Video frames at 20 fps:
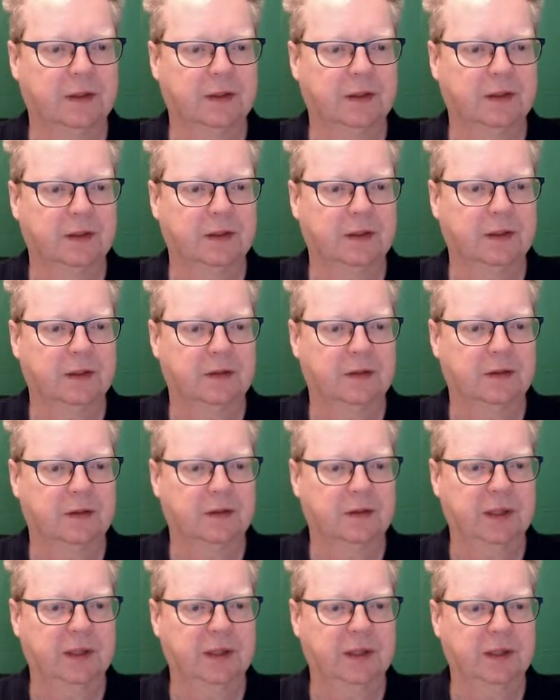that's the wrong
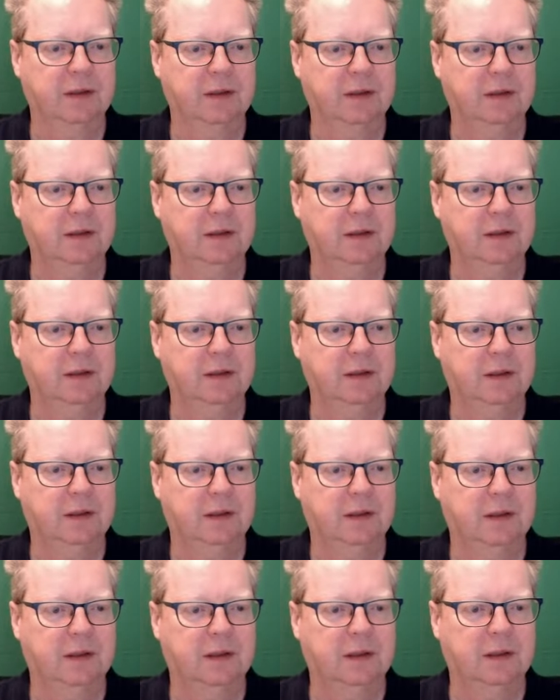button.
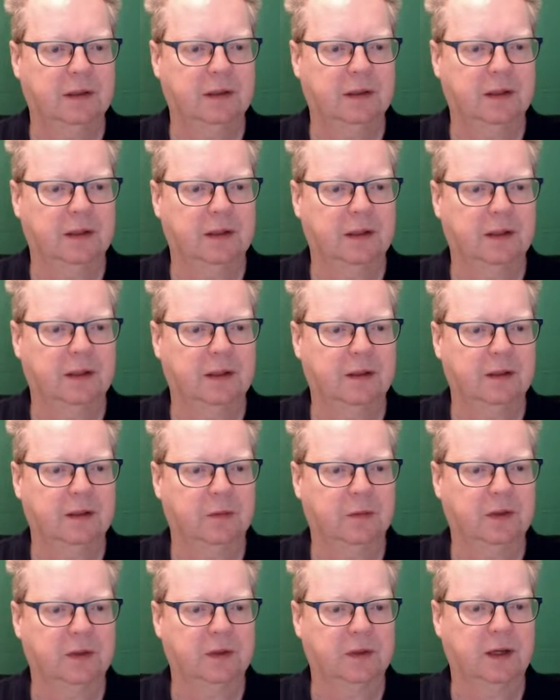I
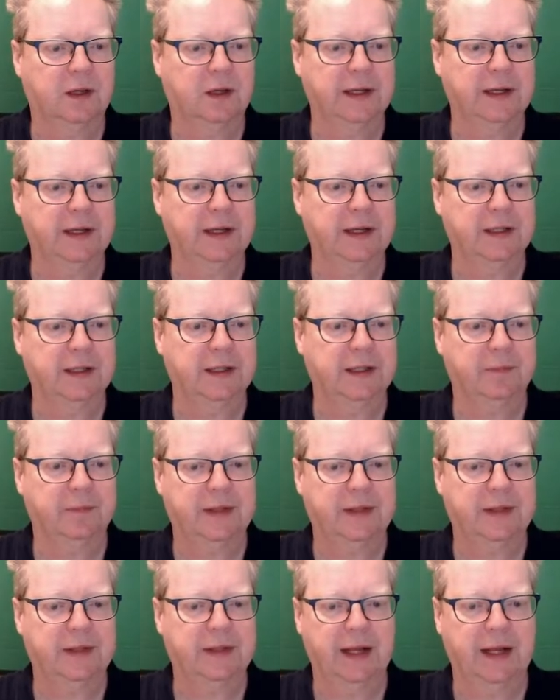just want to hide it.
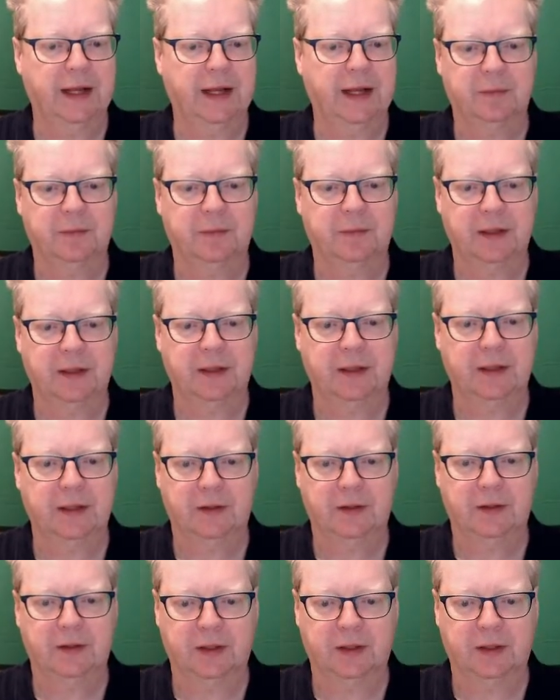That's better. That
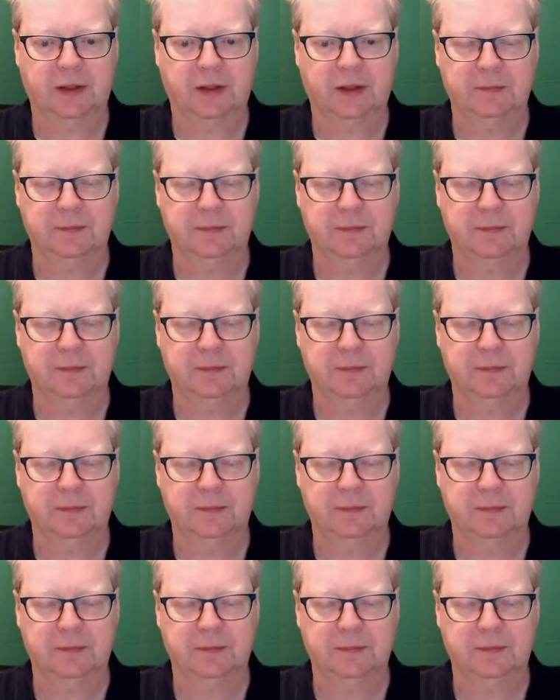should go.